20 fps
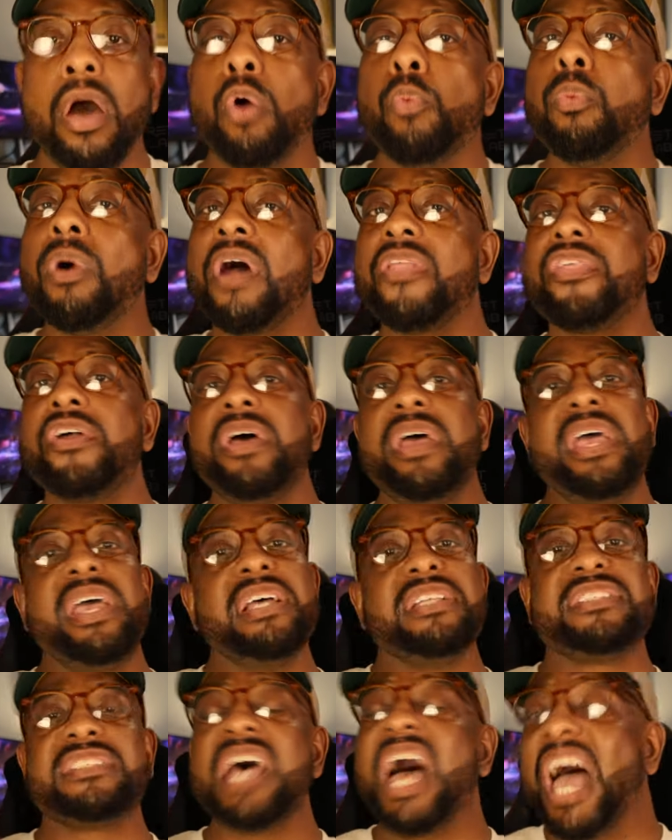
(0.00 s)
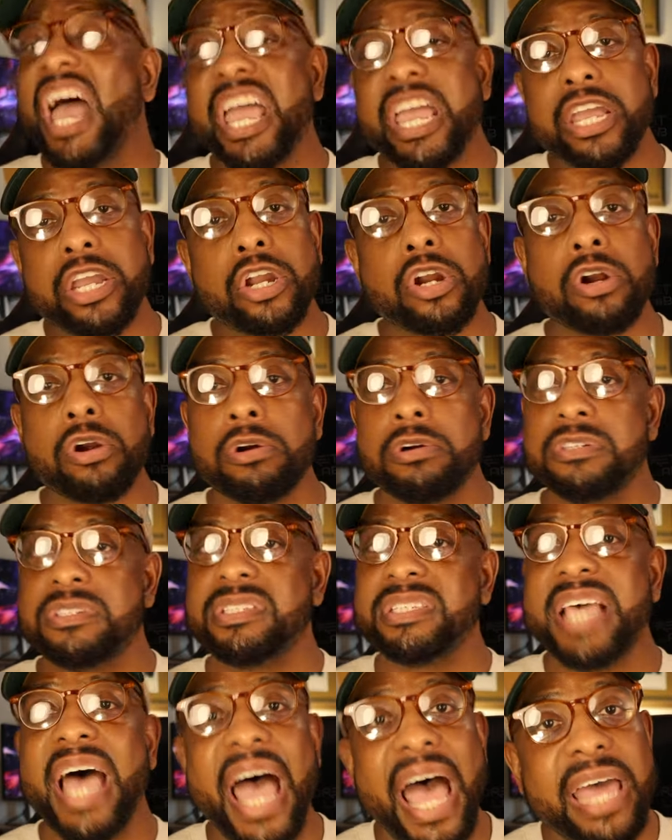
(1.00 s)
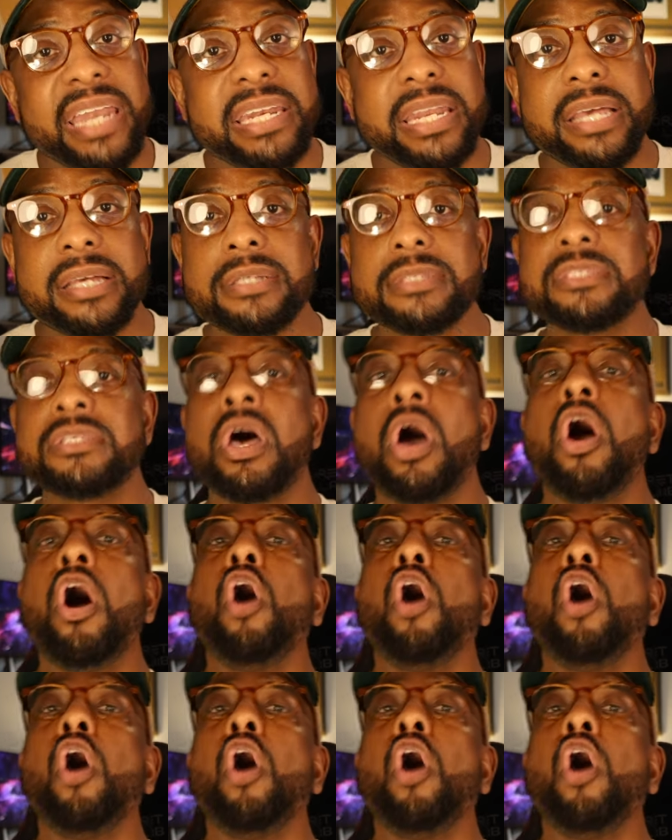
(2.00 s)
whether it's anger or sadness,